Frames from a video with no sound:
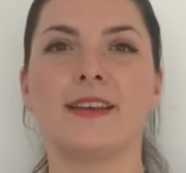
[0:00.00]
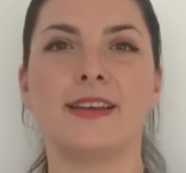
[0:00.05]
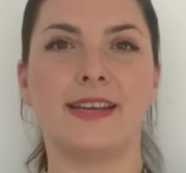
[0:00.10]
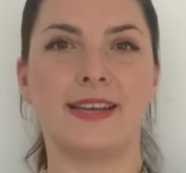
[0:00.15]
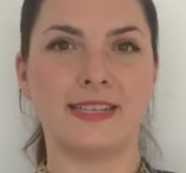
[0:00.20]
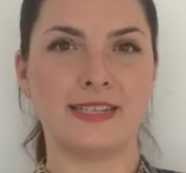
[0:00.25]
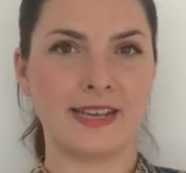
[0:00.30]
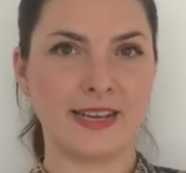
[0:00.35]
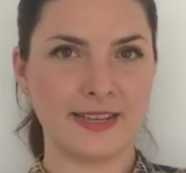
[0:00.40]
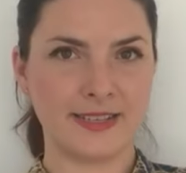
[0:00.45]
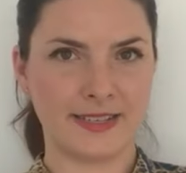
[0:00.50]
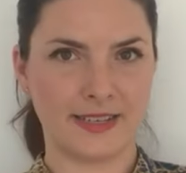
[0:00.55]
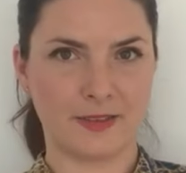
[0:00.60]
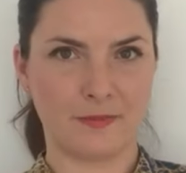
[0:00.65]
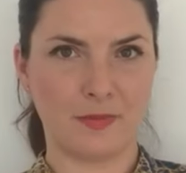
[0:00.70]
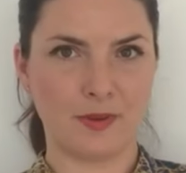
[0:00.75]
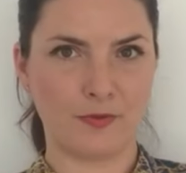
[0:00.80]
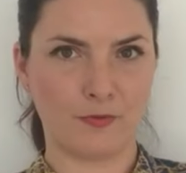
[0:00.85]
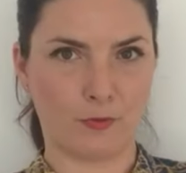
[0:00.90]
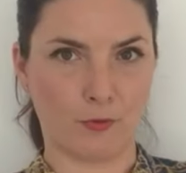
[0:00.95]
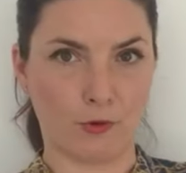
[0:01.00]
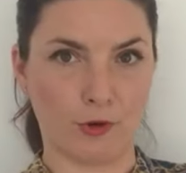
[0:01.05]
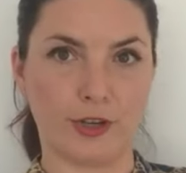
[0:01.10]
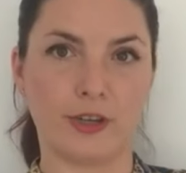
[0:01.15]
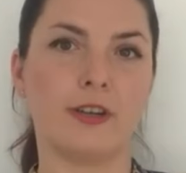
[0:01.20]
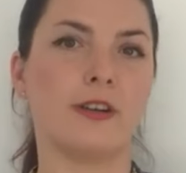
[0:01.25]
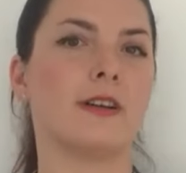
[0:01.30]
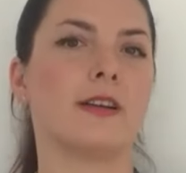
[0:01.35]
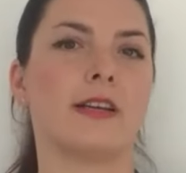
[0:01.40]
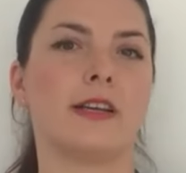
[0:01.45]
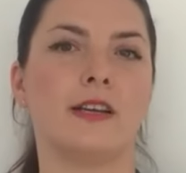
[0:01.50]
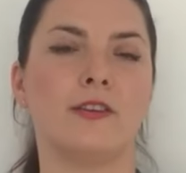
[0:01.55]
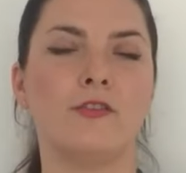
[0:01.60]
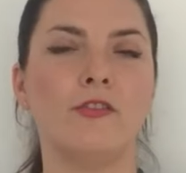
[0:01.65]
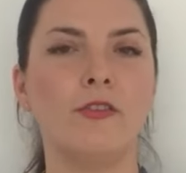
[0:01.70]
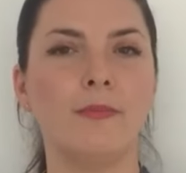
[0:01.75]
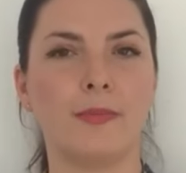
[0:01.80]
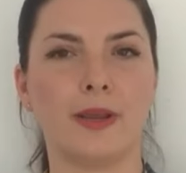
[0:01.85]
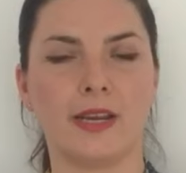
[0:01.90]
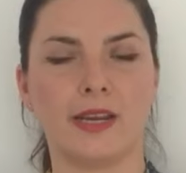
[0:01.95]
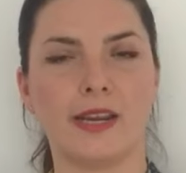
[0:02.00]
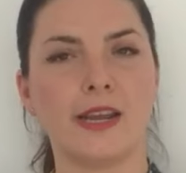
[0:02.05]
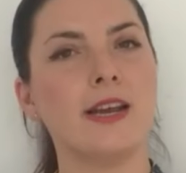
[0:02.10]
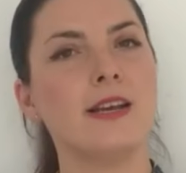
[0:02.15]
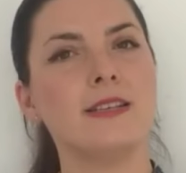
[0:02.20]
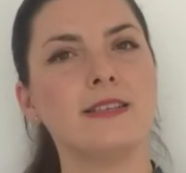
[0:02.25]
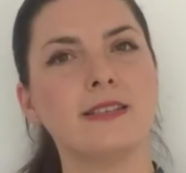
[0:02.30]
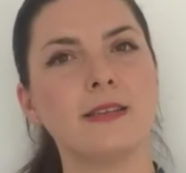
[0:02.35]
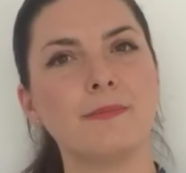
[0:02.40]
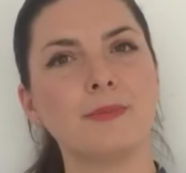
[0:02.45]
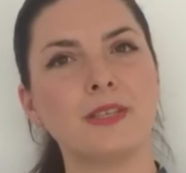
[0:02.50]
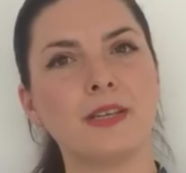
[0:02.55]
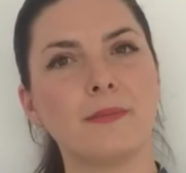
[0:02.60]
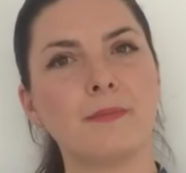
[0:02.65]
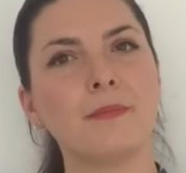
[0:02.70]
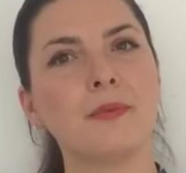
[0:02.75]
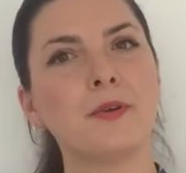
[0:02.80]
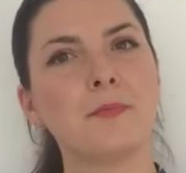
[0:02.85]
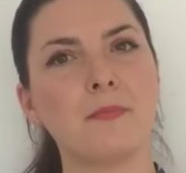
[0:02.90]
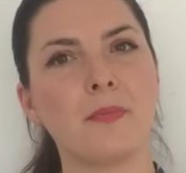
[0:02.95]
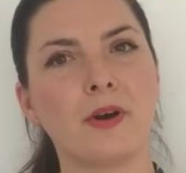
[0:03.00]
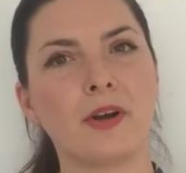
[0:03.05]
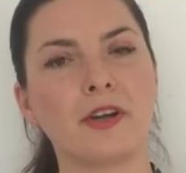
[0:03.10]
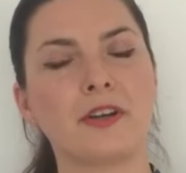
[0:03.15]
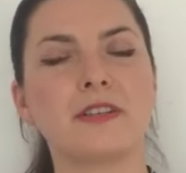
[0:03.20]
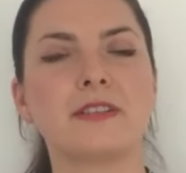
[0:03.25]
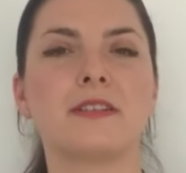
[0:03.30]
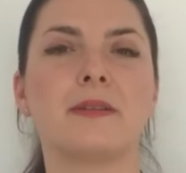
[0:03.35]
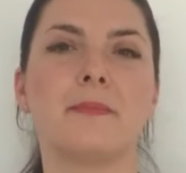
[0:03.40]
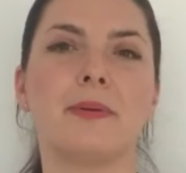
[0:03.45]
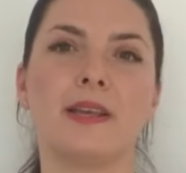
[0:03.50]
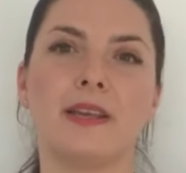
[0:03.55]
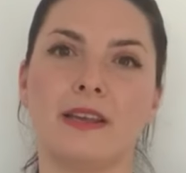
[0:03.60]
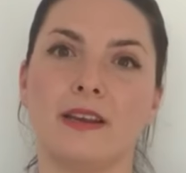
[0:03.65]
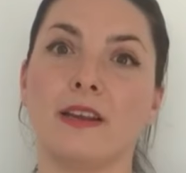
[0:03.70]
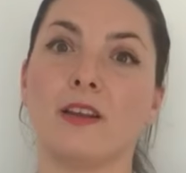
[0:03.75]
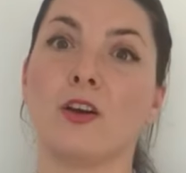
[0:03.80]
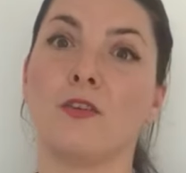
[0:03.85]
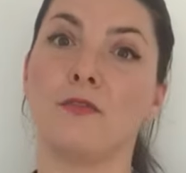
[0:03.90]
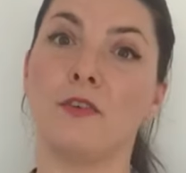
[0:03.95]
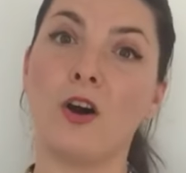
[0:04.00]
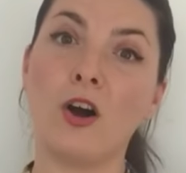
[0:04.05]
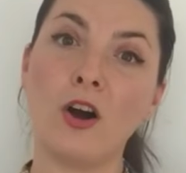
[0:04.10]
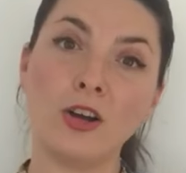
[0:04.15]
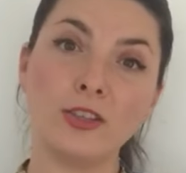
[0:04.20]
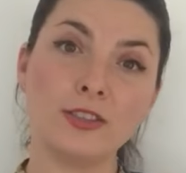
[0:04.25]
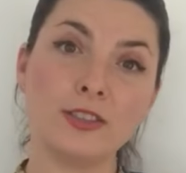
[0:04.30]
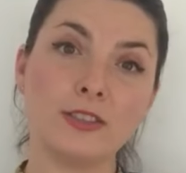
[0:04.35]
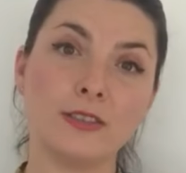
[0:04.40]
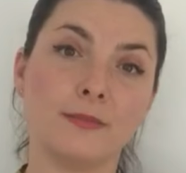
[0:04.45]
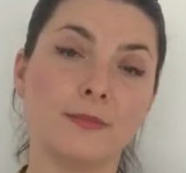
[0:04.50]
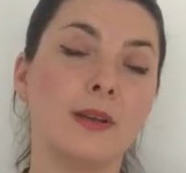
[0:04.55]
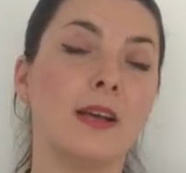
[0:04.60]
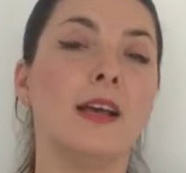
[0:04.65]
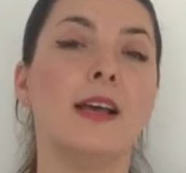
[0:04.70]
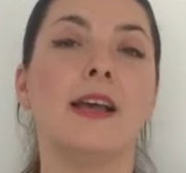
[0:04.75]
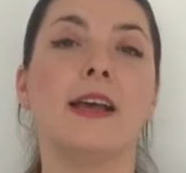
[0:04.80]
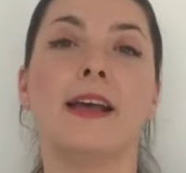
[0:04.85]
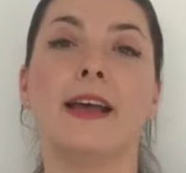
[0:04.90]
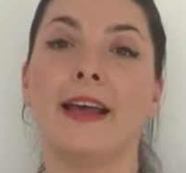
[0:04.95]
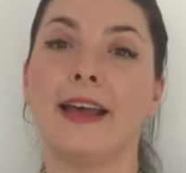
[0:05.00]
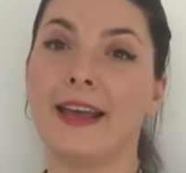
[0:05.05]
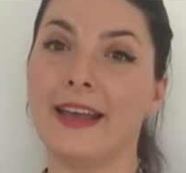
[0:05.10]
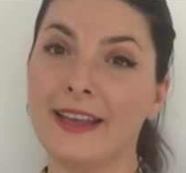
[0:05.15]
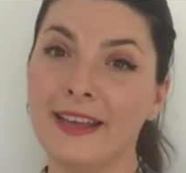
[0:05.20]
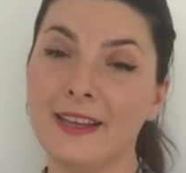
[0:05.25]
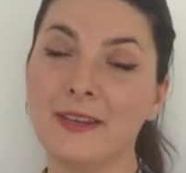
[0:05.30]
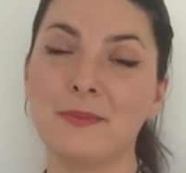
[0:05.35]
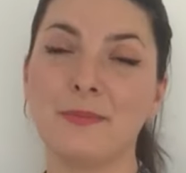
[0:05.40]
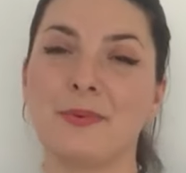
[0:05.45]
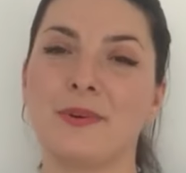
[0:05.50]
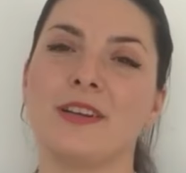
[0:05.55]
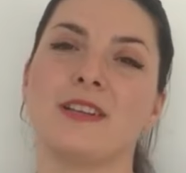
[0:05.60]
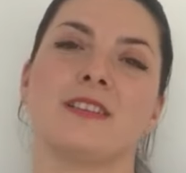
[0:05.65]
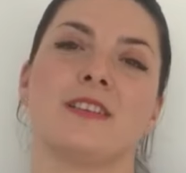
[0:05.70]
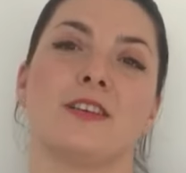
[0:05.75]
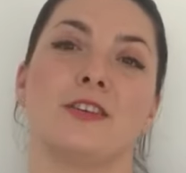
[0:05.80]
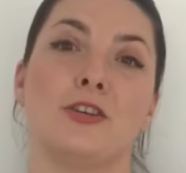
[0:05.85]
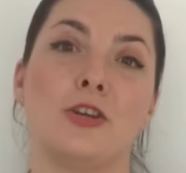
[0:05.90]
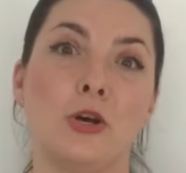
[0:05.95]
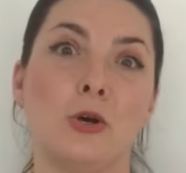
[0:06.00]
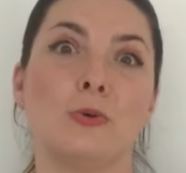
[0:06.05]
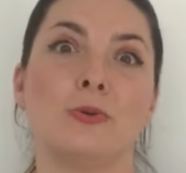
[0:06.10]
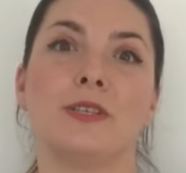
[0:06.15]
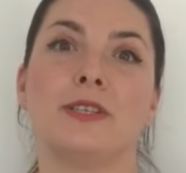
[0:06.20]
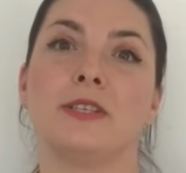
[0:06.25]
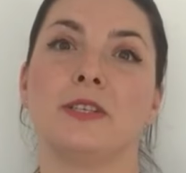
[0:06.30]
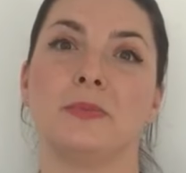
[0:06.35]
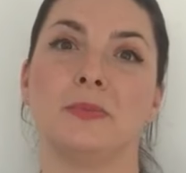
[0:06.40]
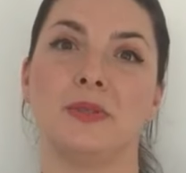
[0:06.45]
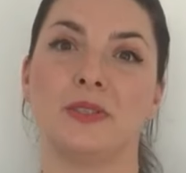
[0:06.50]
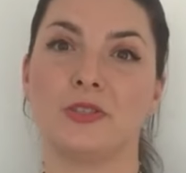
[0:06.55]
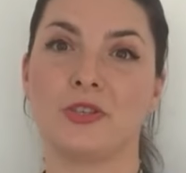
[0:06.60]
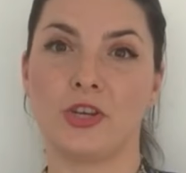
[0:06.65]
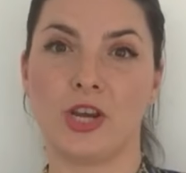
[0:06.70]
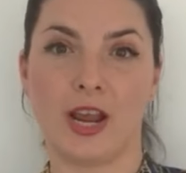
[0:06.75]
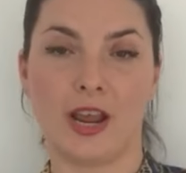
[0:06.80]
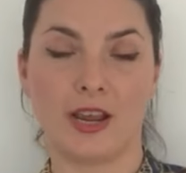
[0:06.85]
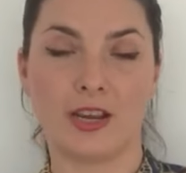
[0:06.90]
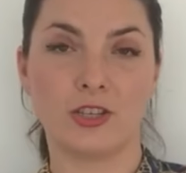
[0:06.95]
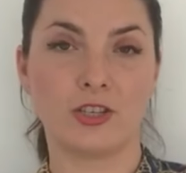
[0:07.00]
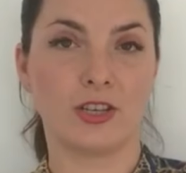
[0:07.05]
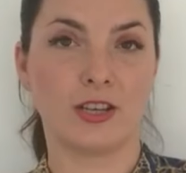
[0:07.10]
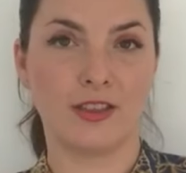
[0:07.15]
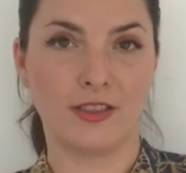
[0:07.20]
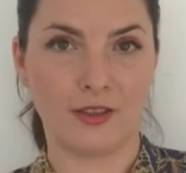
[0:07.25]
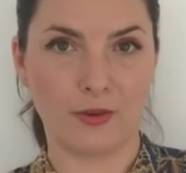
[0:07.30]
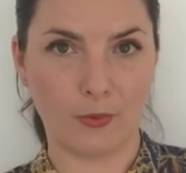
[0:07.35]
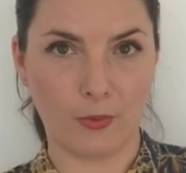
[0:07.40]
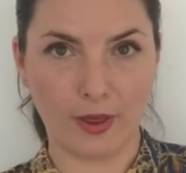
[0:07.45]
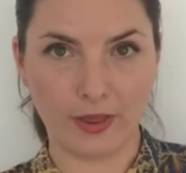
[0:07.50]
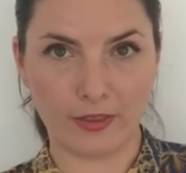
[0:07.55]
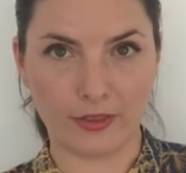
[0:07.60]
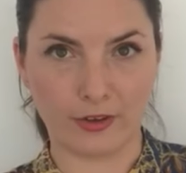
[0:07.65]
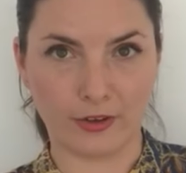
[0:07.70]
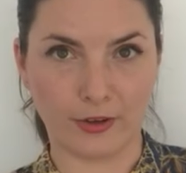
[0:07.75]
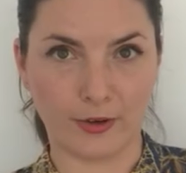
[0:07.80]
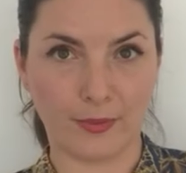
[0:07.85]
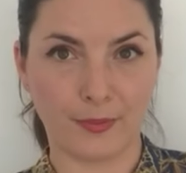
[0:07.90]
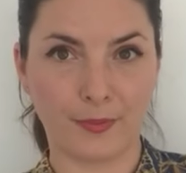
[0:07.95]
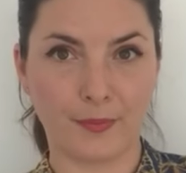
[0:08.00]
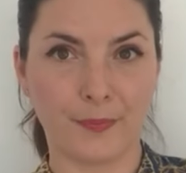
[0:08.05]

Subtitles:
As I said before, in Romania, September marks the beginning of autumn and brings a noticeable change in the weather.